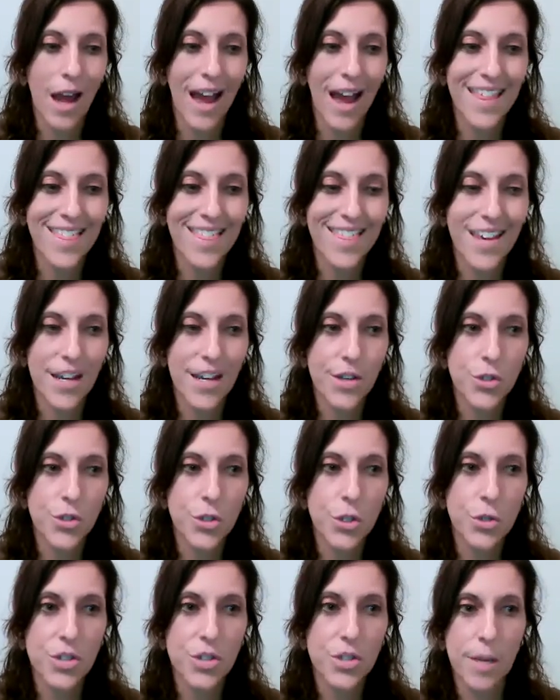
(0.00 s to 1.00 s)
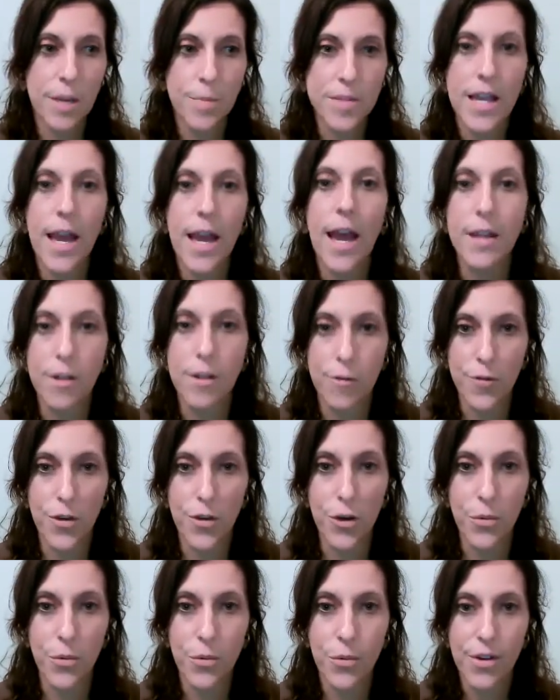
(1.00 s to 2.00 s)
I think, 2 steps ahead of
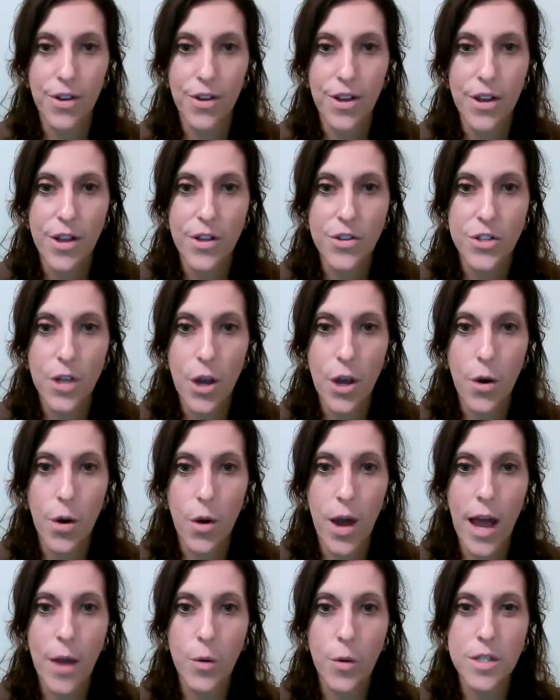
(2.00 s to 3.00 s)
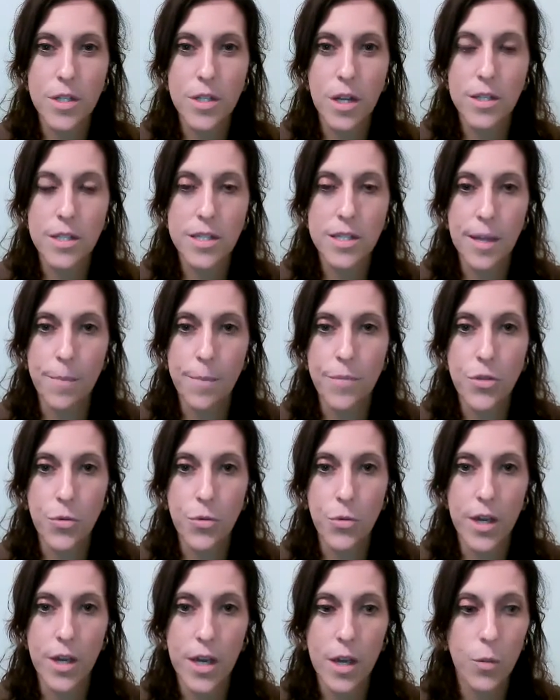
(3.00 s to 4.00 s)
you. So yeah. I was on step
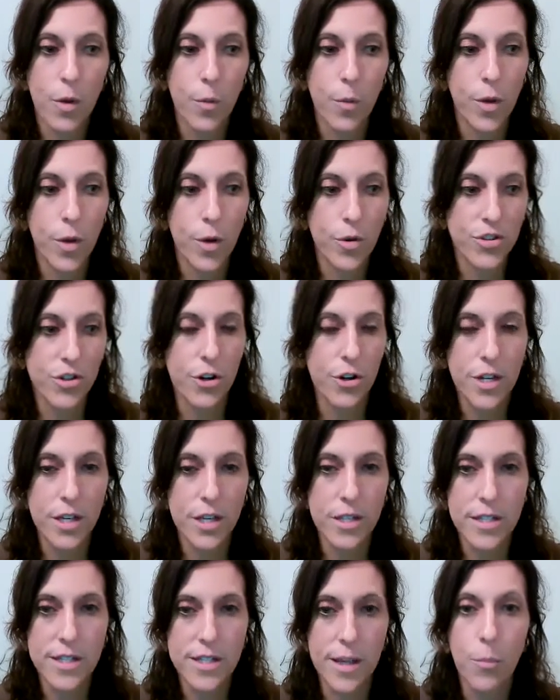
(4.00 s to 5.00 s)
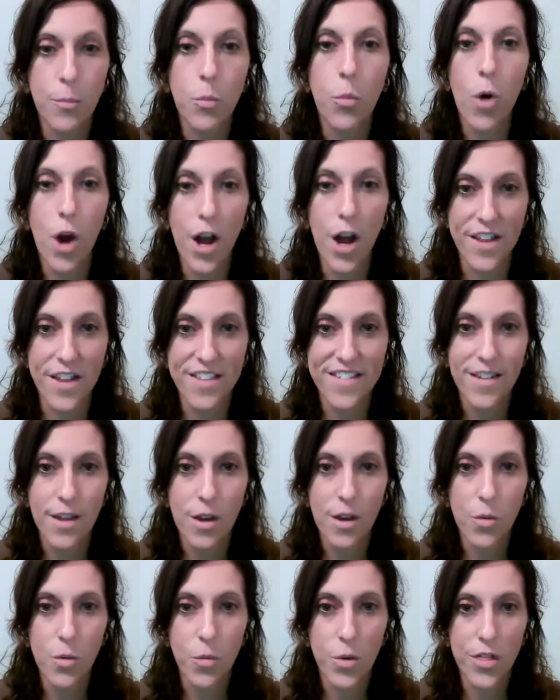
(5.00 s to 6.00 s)
3 when we were starting step 1
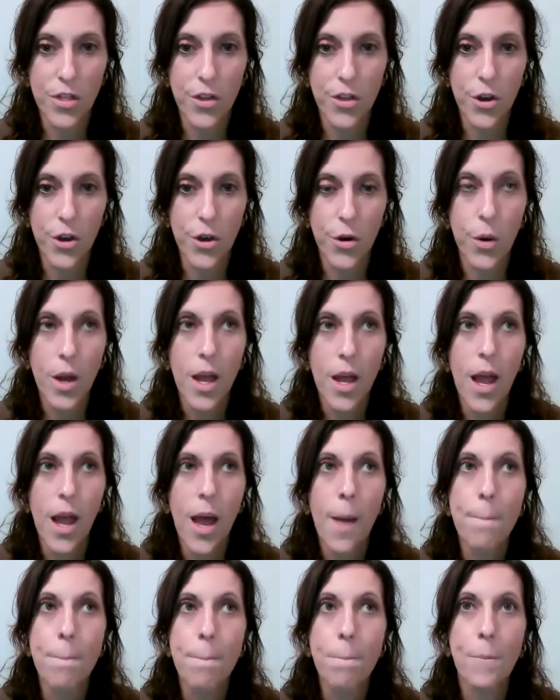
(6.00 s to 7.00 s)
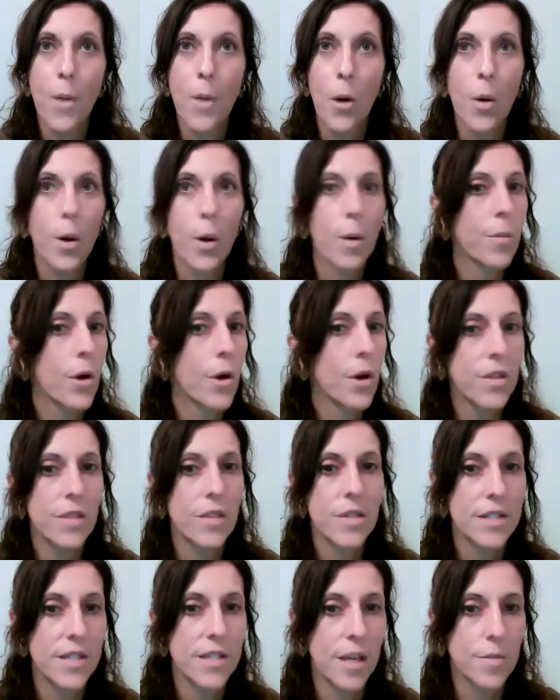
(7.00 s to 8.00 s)
with you, but we were both in
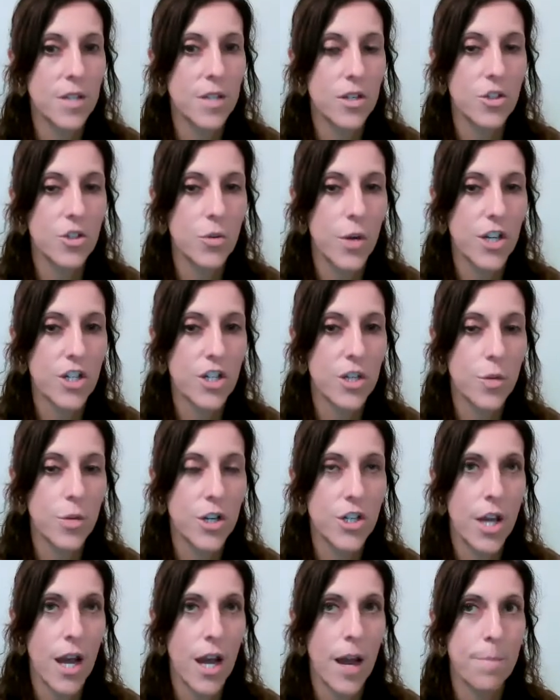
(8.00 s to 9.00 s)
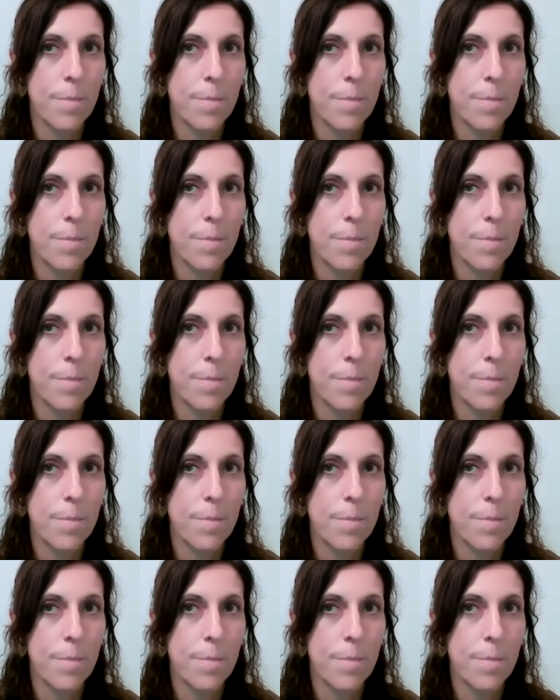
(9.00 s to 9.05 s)
the same situation, which